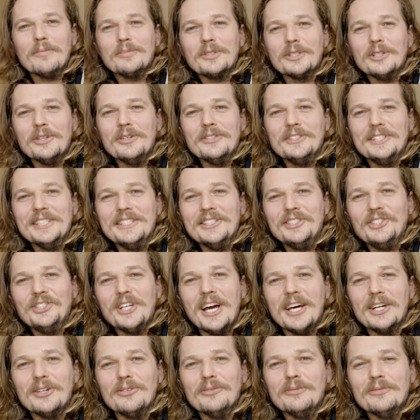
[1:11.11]
Lucy's
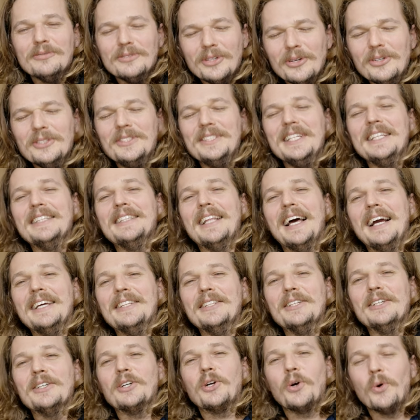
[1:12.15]
channel, Lucy Lane,
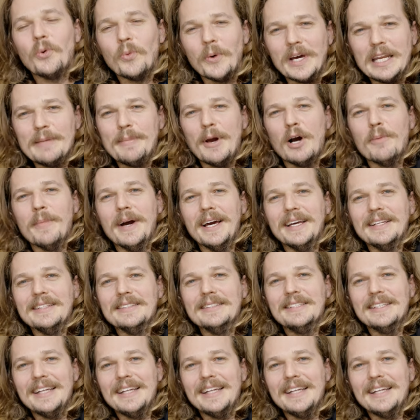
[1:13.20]
the Queen of Balmain.